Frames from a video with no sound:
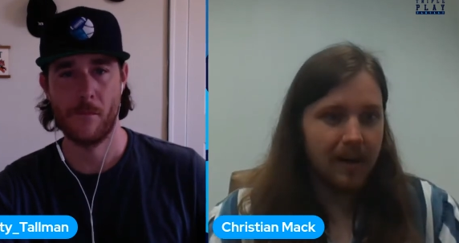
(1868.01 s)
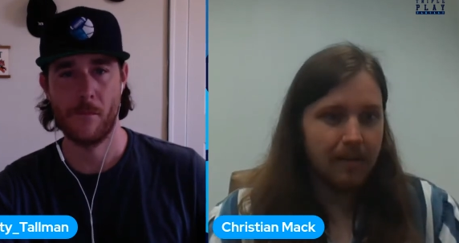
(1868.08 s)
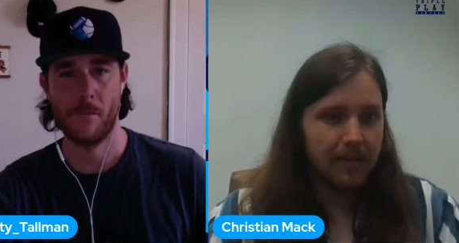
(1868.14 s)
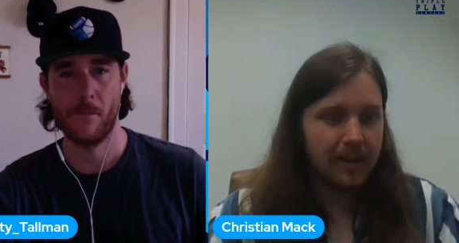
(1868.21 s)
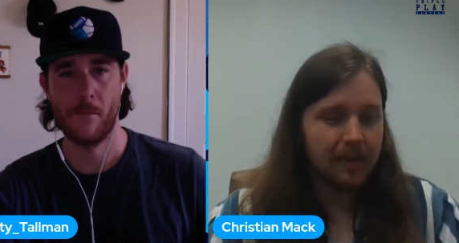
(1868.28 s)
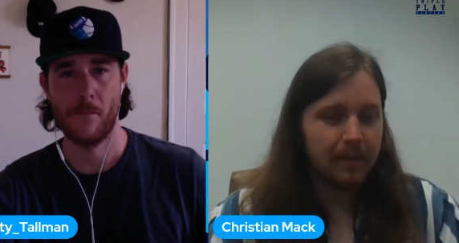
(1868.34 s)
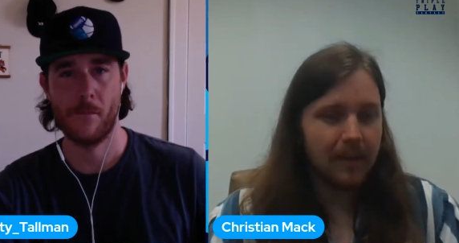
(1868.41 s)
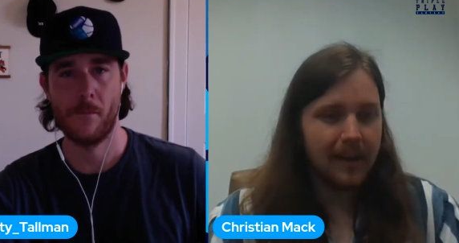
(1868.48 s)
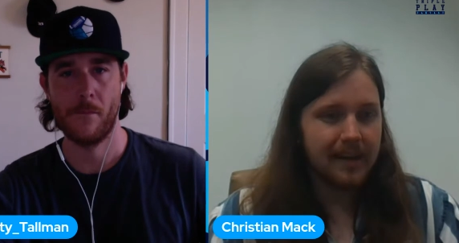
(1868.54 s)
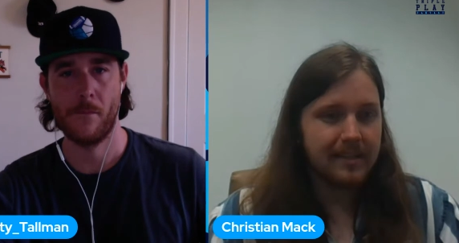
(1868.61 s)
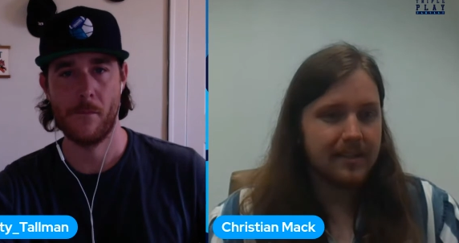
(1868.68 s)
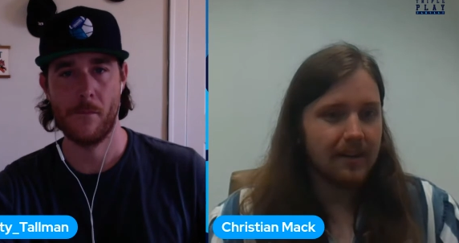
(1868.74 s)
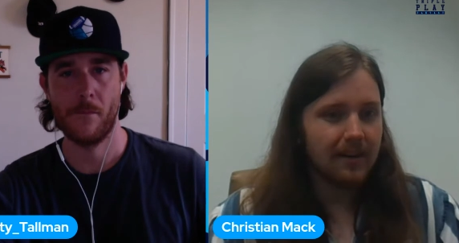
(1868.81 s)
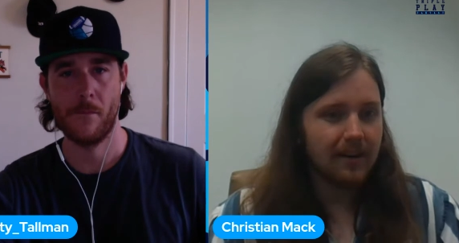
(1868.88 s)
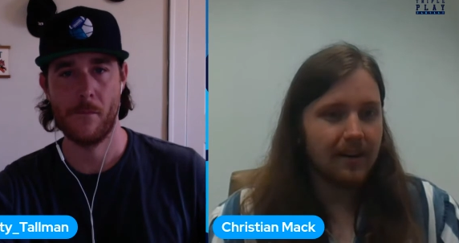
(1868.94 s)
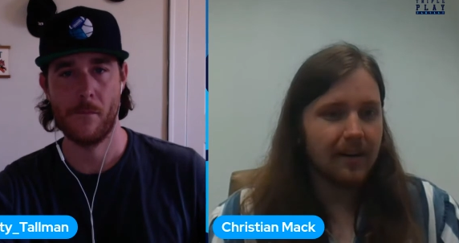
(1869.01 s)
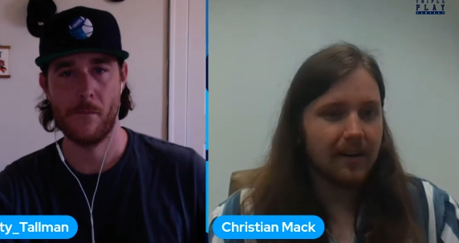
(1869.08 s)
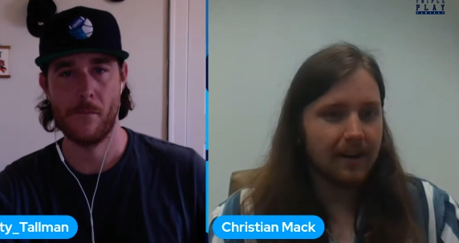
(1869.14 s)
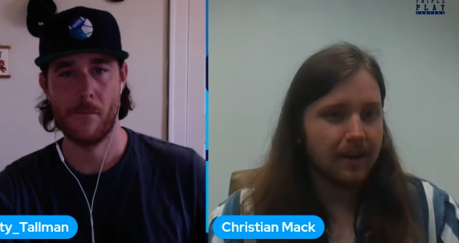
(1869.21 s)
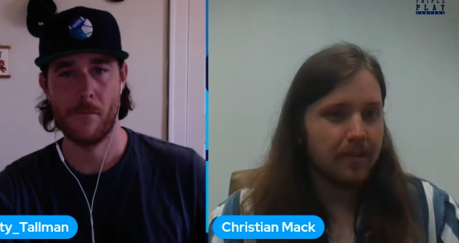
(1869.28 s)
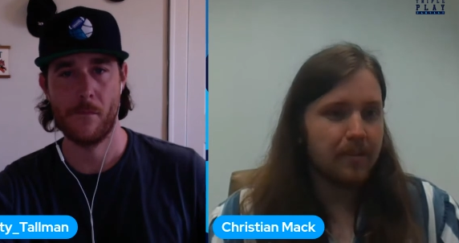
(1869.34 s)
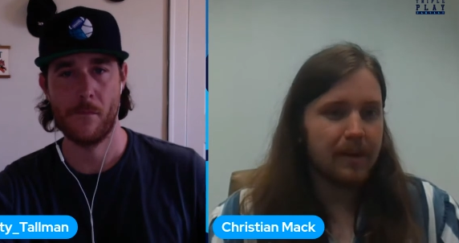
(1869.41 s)
Speaker 1: I mean, the Rays are
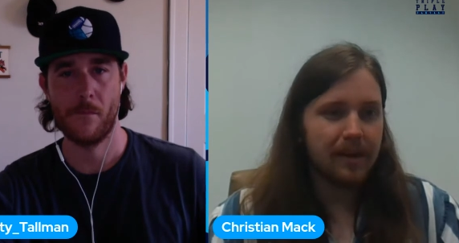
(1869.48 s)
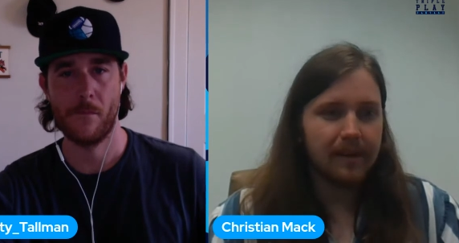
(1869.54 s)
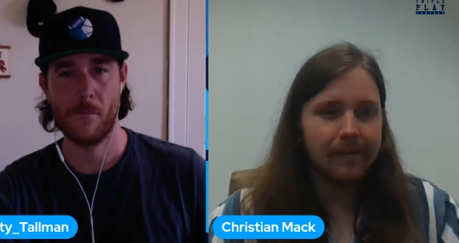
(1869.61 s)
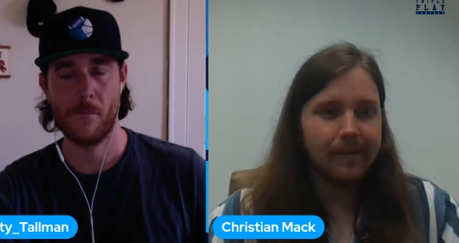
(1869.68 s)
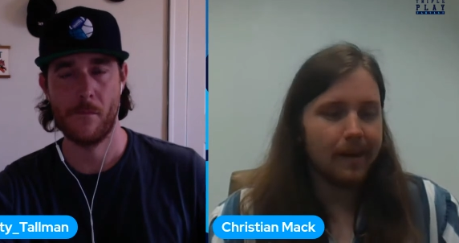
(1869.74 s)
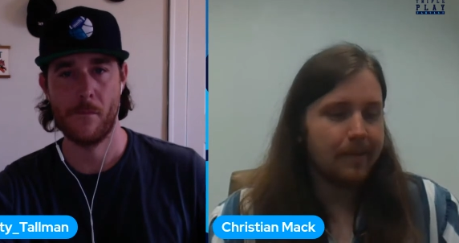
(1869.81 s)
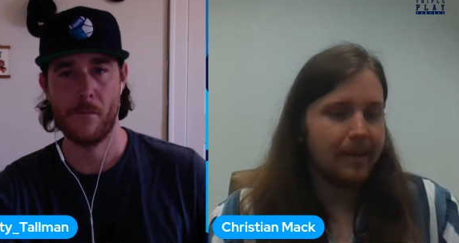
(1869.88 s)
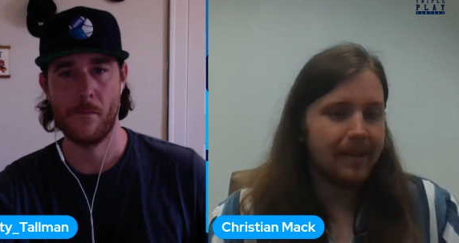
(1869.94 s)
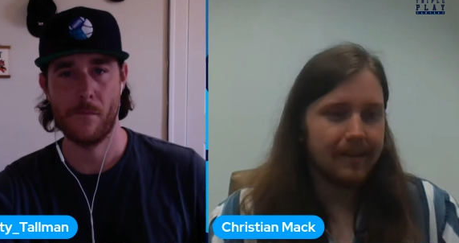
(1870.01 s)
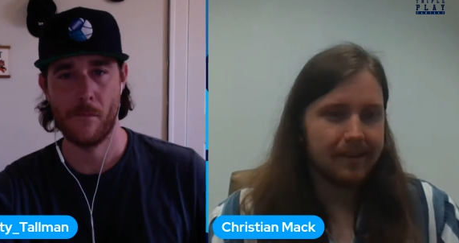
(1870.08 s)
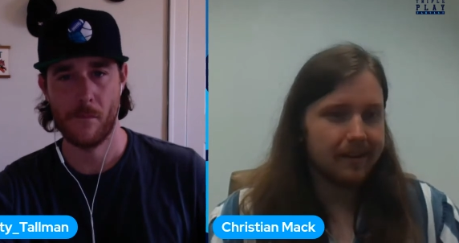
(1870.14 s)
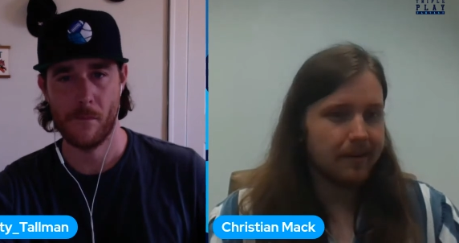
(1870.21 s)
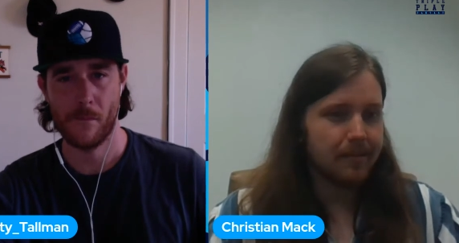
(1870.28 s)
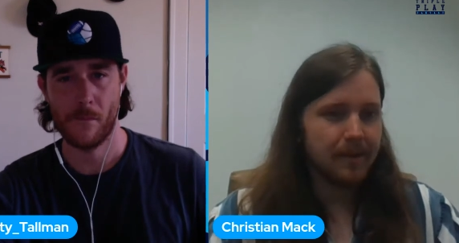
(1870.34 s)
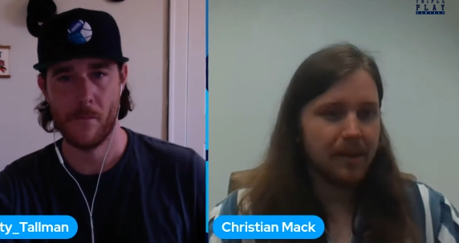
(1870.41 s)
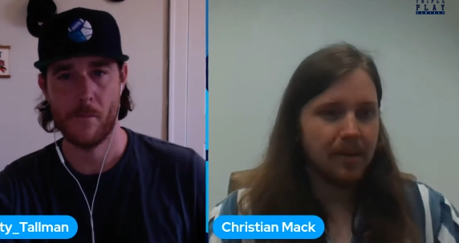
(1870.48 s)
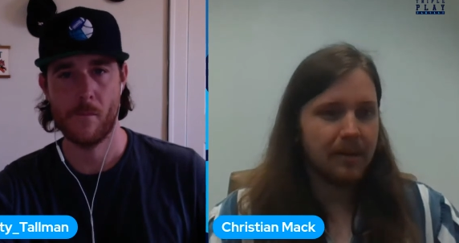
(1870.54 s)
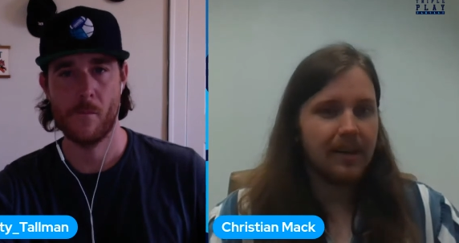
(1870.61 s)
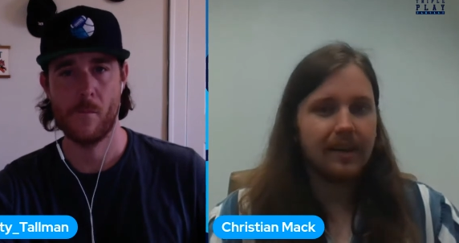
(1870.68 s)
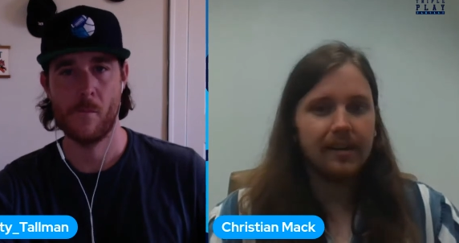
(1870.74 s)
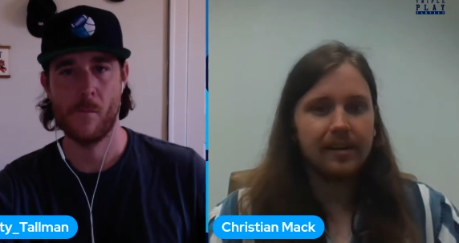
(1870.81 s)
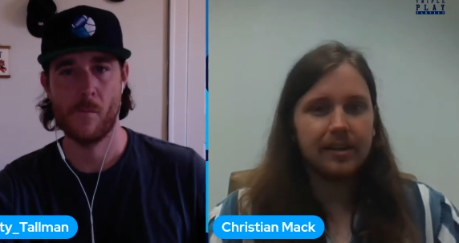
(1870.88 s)
gonna be I mean they're gonna be good
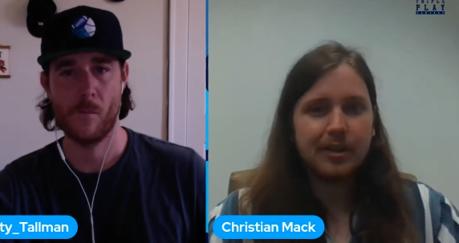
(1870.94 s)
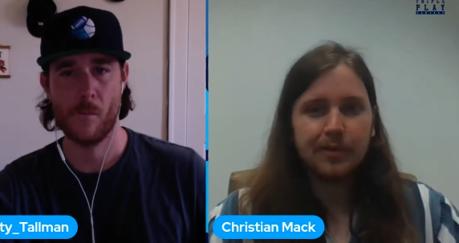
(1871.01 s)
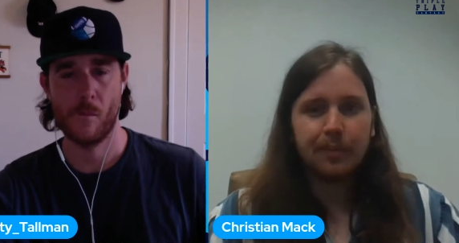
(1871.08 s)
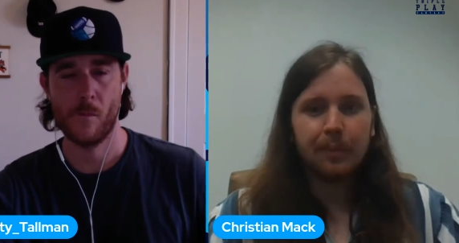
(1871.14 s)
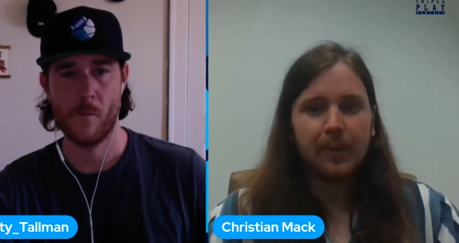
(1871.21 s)
hitters,